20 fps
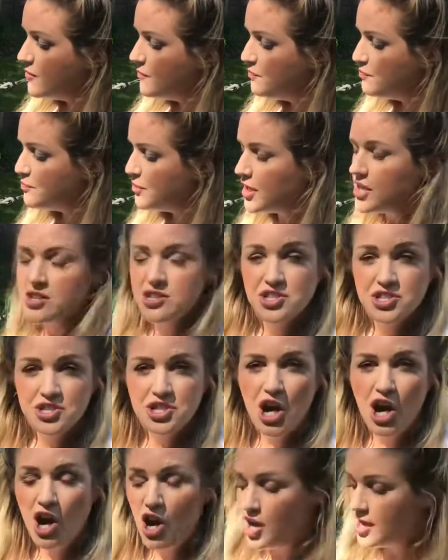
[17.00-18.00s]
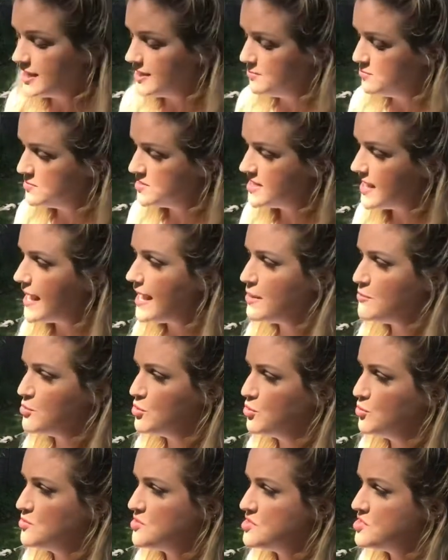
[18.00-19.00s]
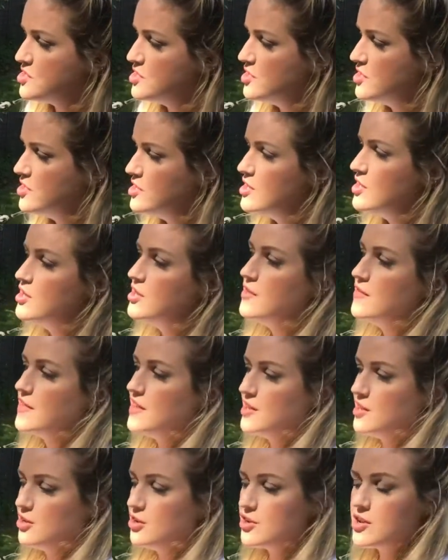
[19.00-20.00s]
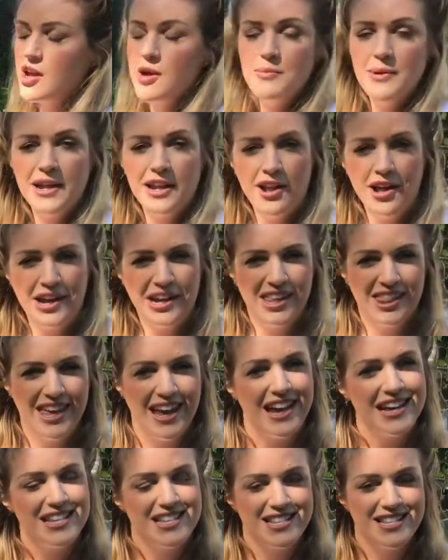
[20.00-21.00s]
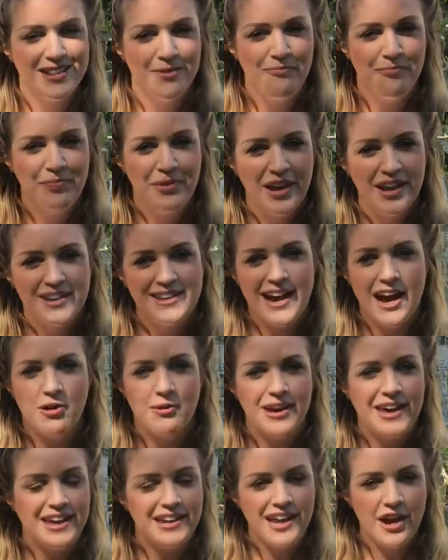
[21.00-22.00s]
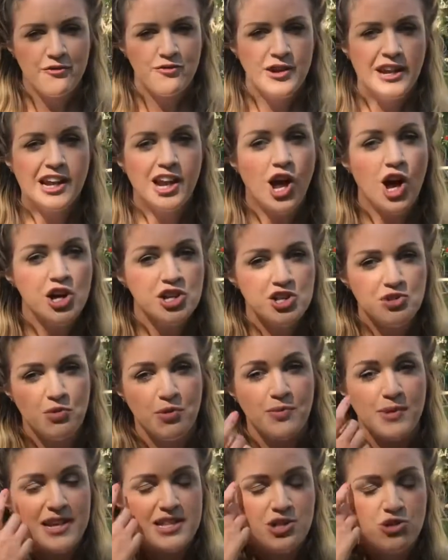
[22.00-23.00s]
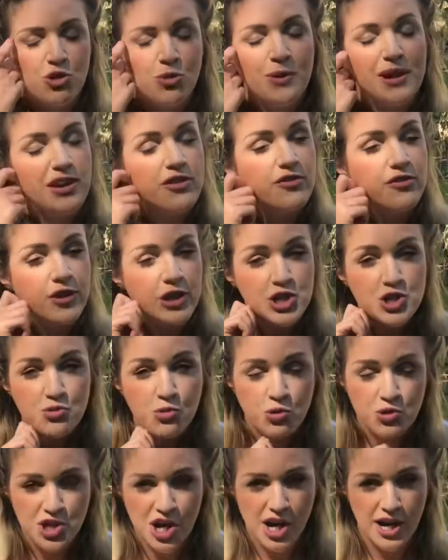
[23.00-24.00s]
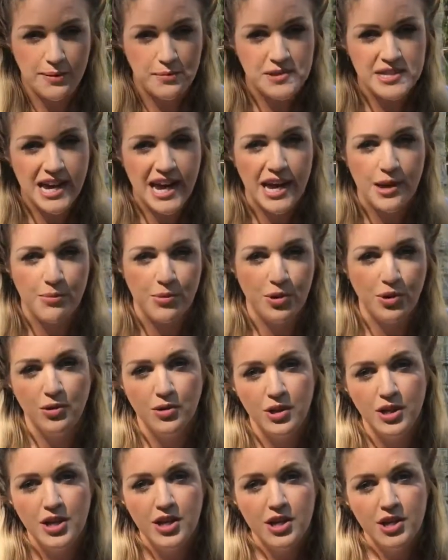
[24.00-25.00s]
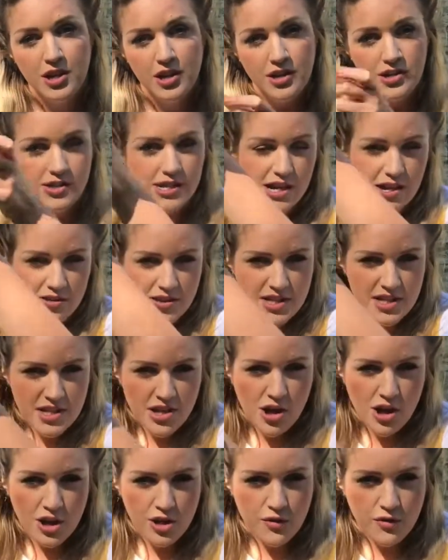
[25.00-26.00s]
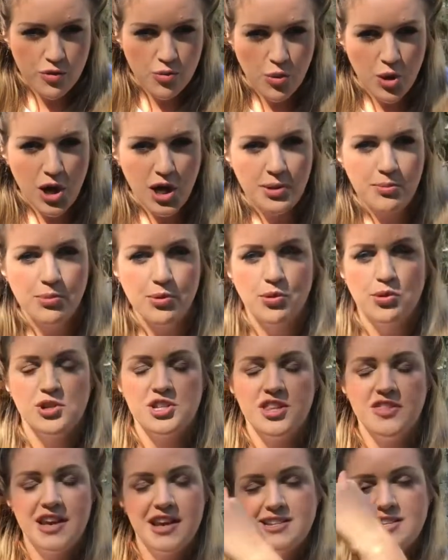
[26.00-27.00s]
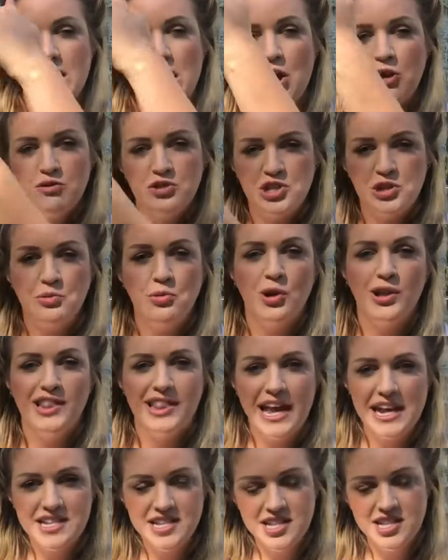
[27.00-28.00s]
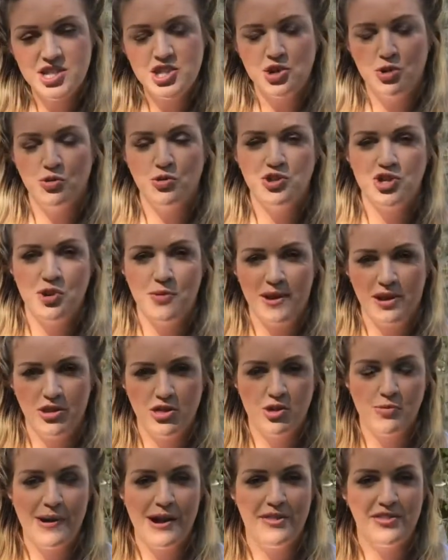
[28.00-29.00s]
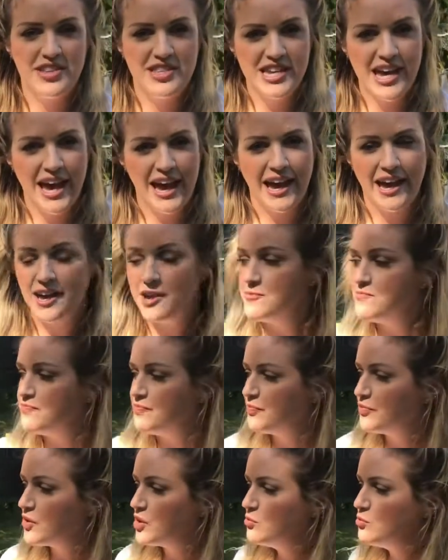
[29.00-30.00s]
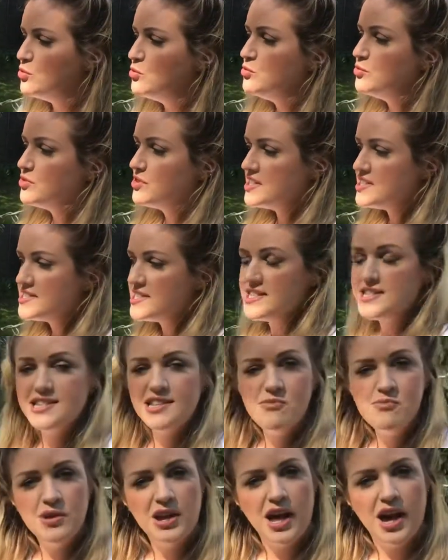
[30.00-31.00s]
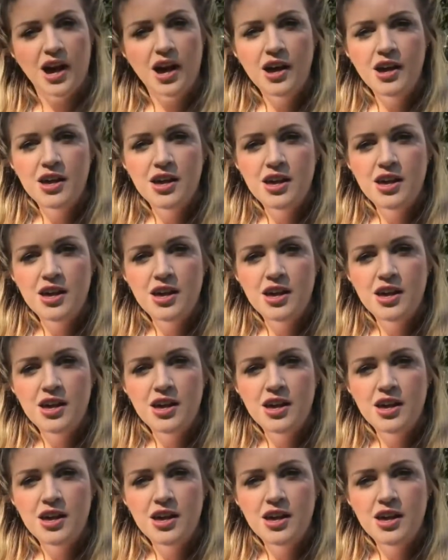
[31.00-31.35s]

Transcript: but timetables that look a bit like this. Now in every classroom there's normally a visual timetable down the side of the whiteboard, and that tells you what lessons you're doing throughout the day. Well, this is similar,